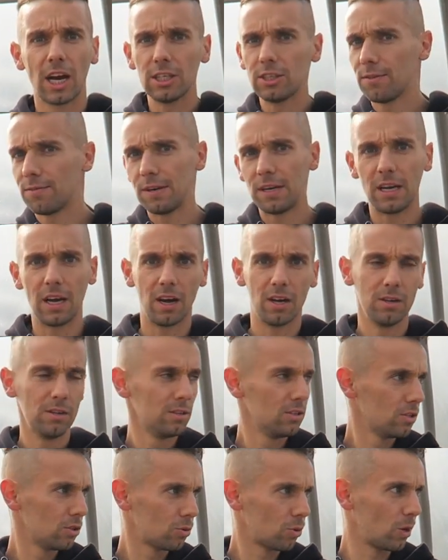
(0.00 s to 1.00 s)
change your video
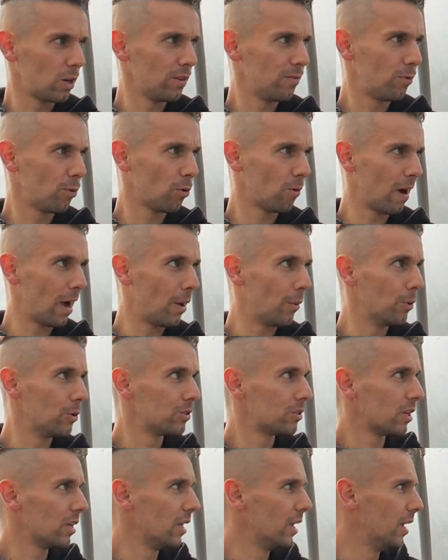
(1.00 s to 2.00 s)
24
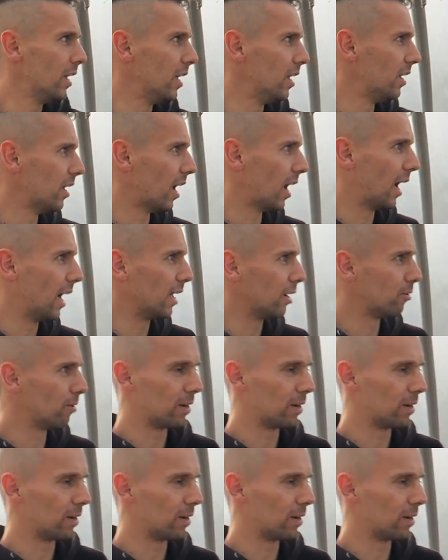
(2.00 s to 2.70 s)
hours in a